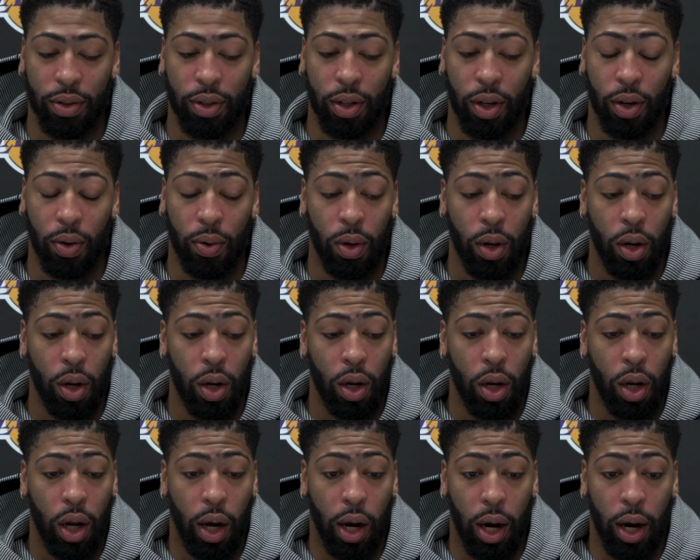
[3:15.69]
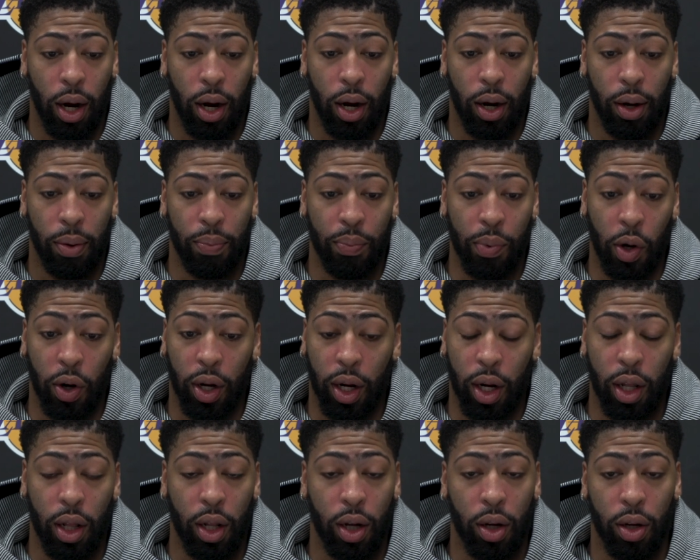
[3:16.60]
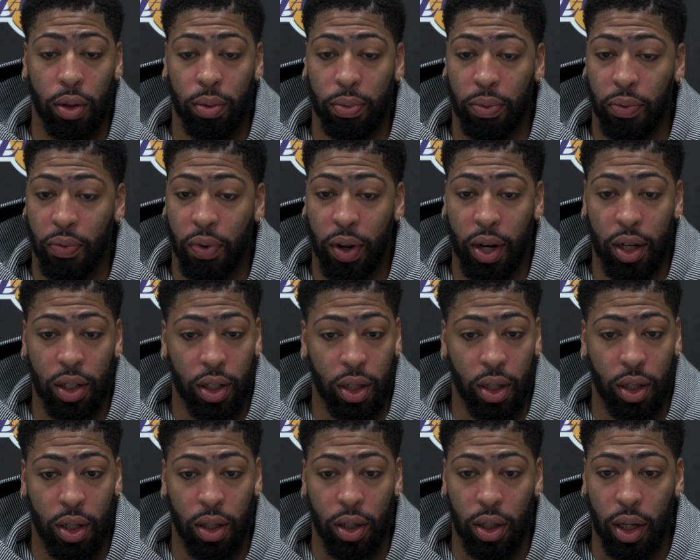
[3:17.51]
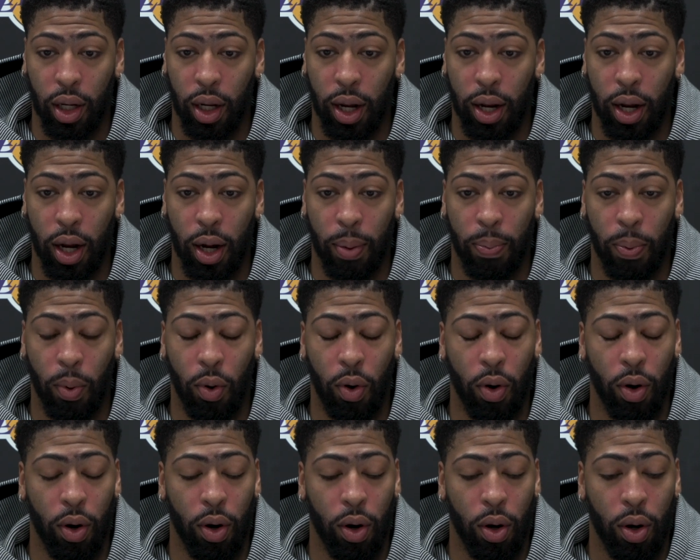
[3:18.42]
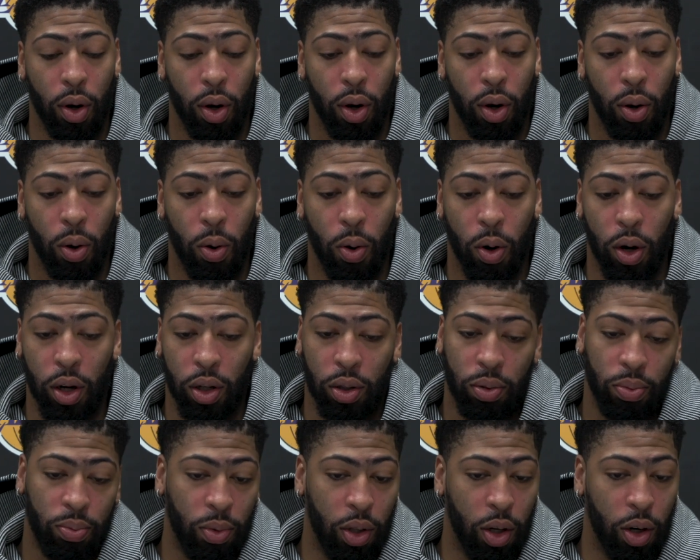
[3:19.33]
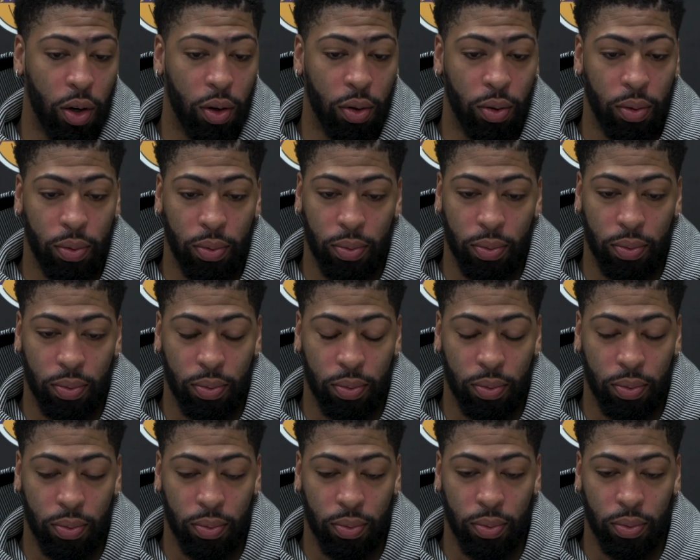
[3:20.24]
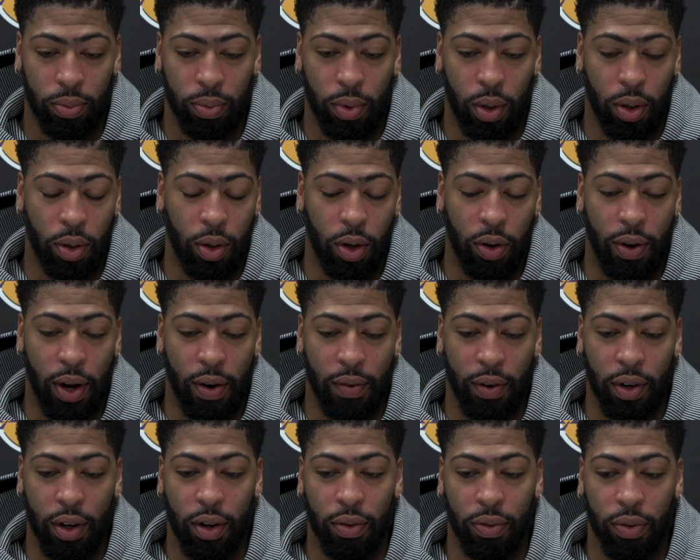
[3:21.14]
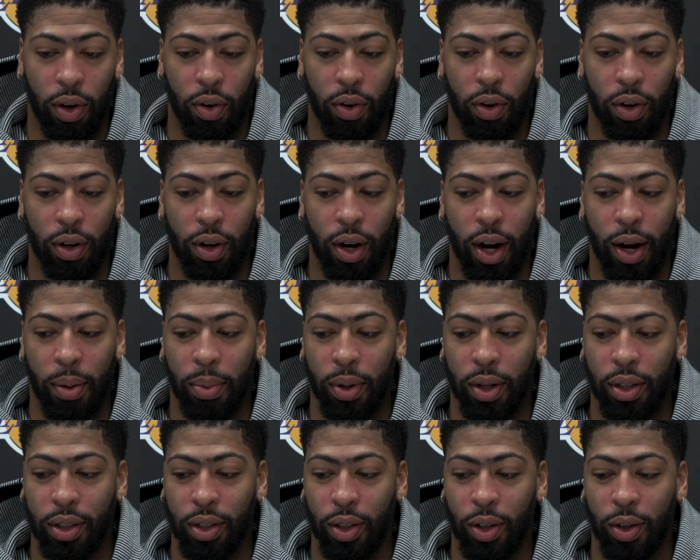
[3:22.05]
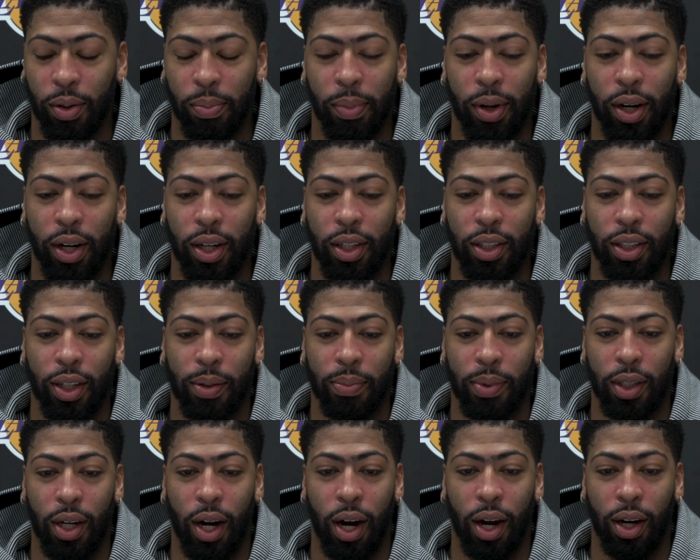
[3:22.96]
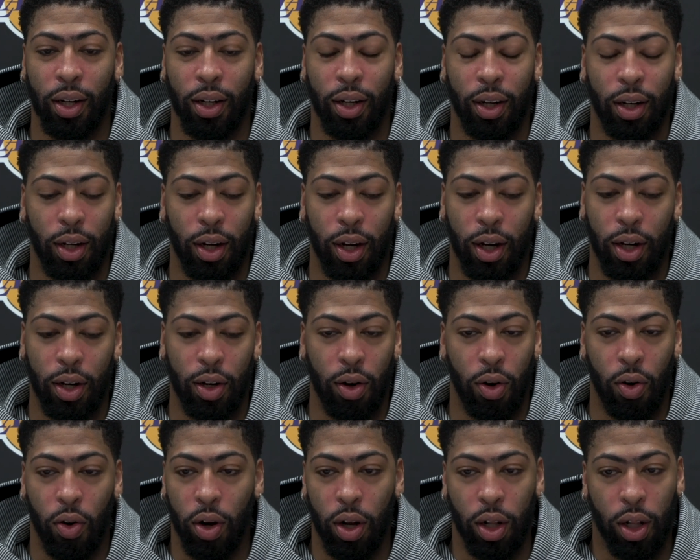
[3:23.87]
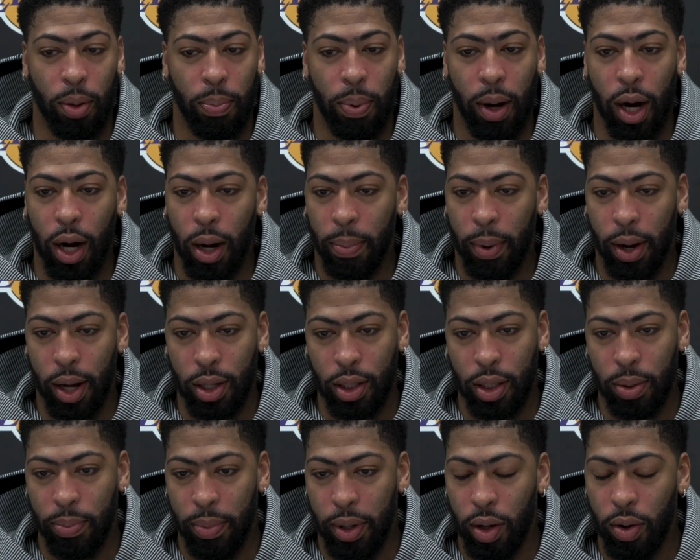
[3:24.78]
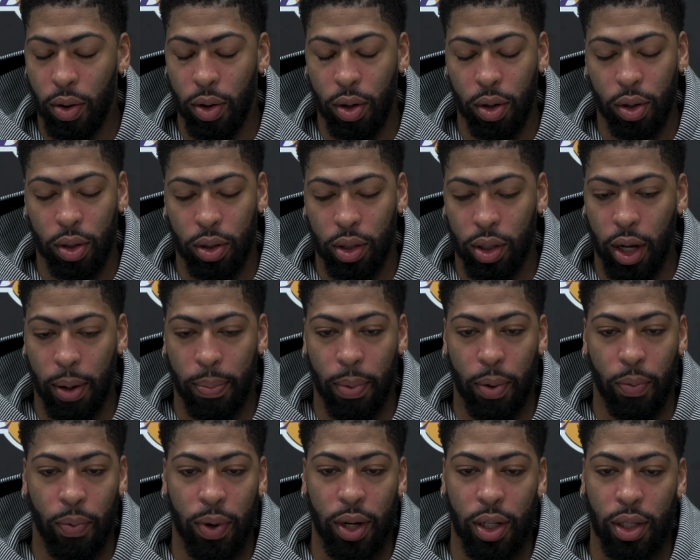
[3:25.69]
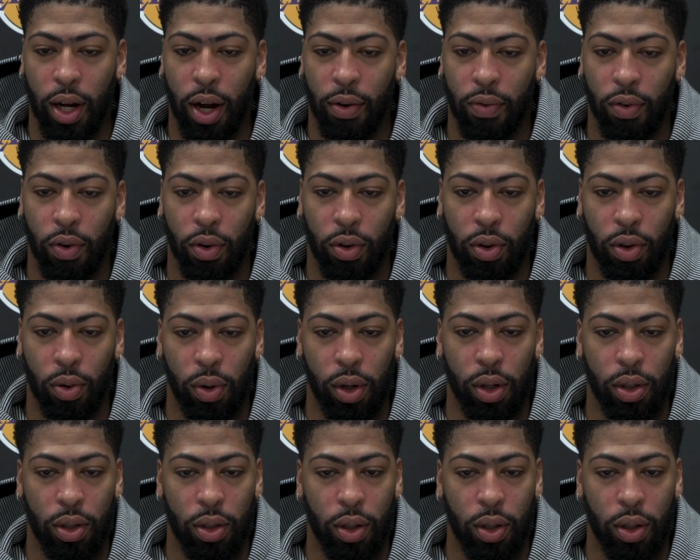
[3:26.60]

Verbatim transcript: So, uh, you know, he either finished the, the layup or or his, you know, I don't know if he have a good floater or not, but his little midi jump shot, and then you know, or hit the pocket pass to me, or skip it weak side for a three.